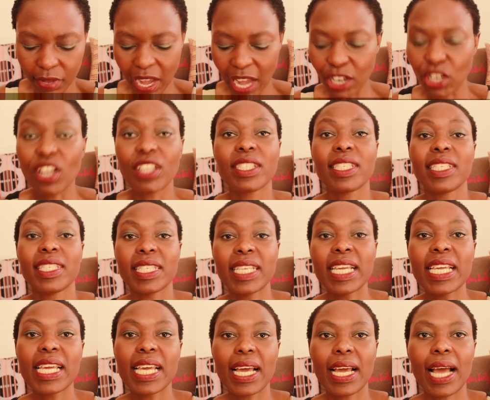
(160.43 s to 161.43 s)
are not
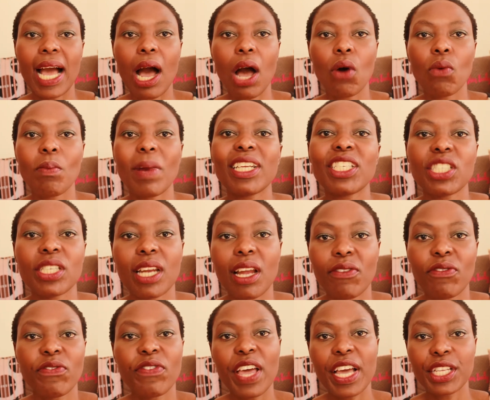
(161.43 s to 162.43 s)
seeing how much it
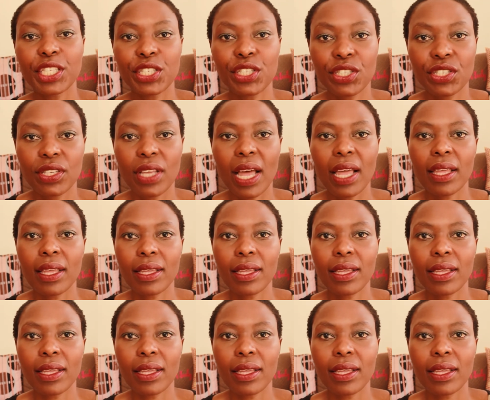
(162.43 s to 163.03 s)
affects